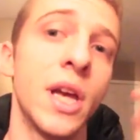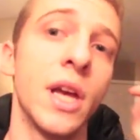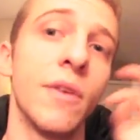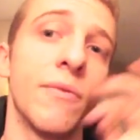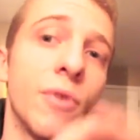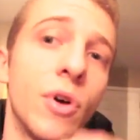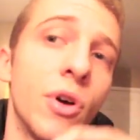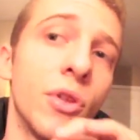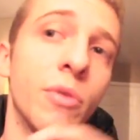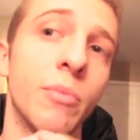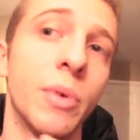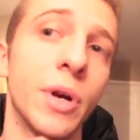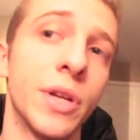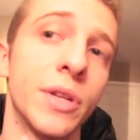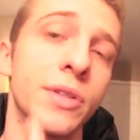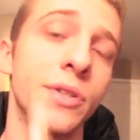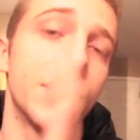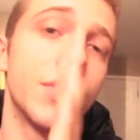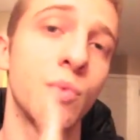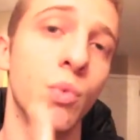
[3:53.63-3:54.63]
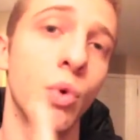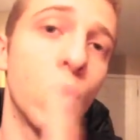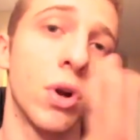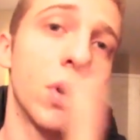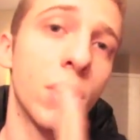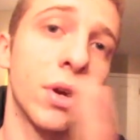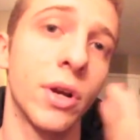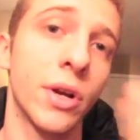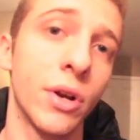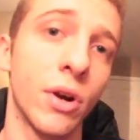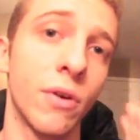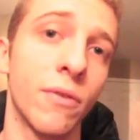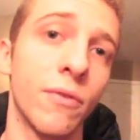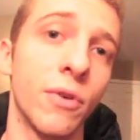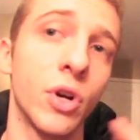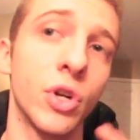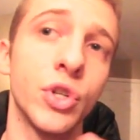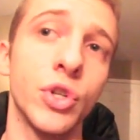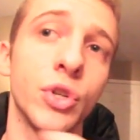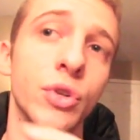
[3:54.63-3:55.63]
If all the buttons work and are
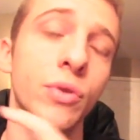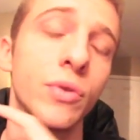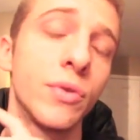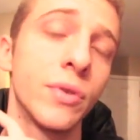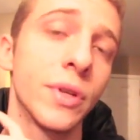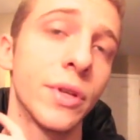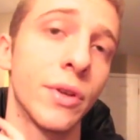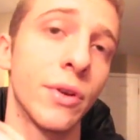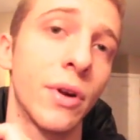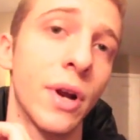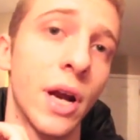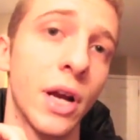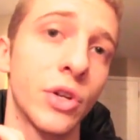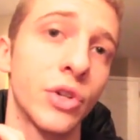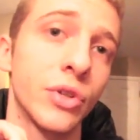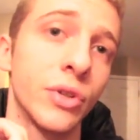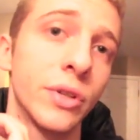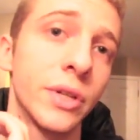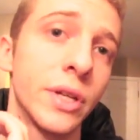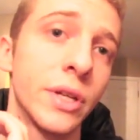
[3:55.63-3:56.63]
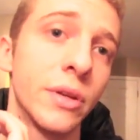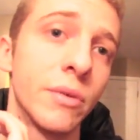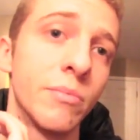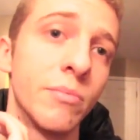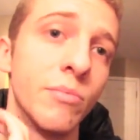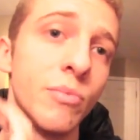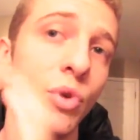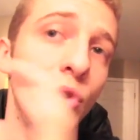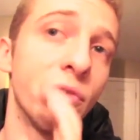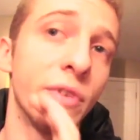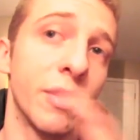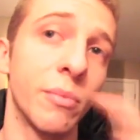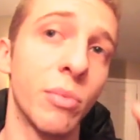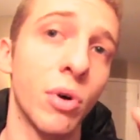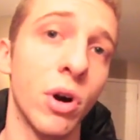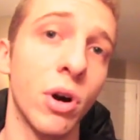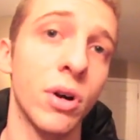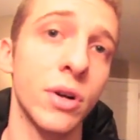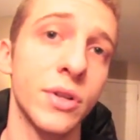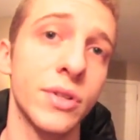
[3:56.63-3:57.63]
functional and they're actually moving
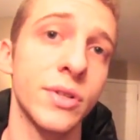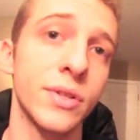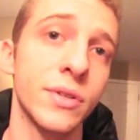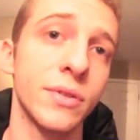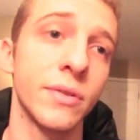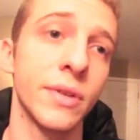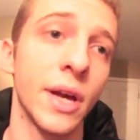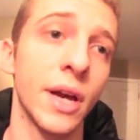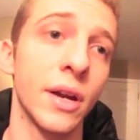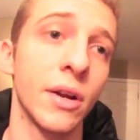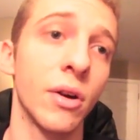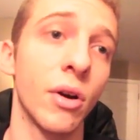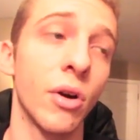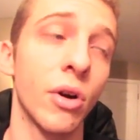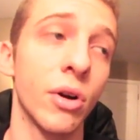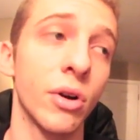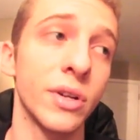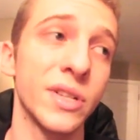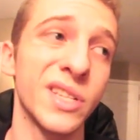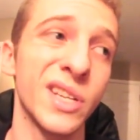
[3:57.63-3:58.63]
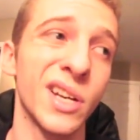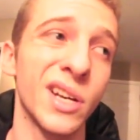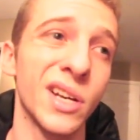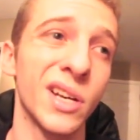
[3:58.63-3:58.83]
parts that aren't